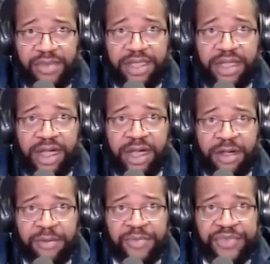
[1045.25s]

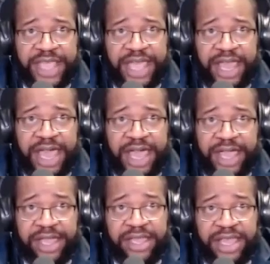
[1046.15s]
that
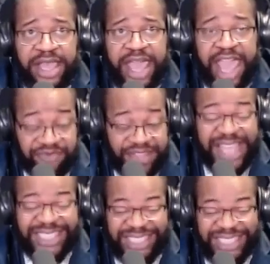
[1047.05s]
I have that
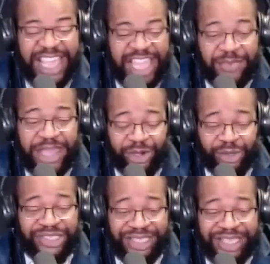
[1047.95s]
same
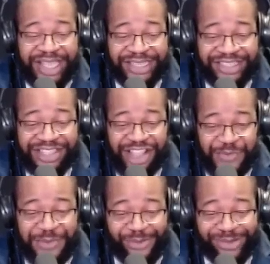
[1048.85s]
energy, as the young
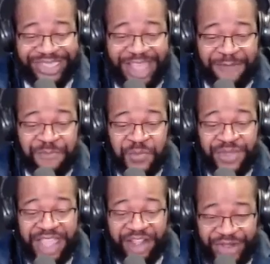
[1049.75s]
people say.
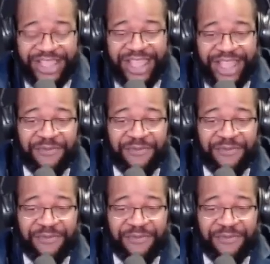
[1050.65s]
Every day